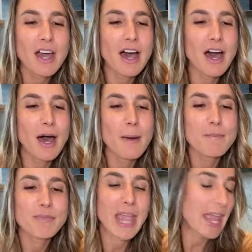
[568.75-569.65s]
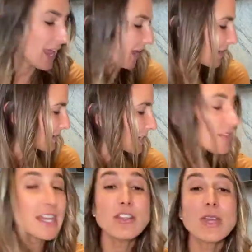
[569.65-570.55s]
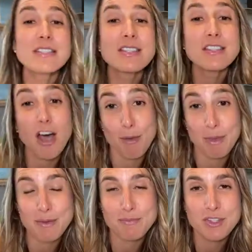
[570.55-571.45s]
And then you get to top it.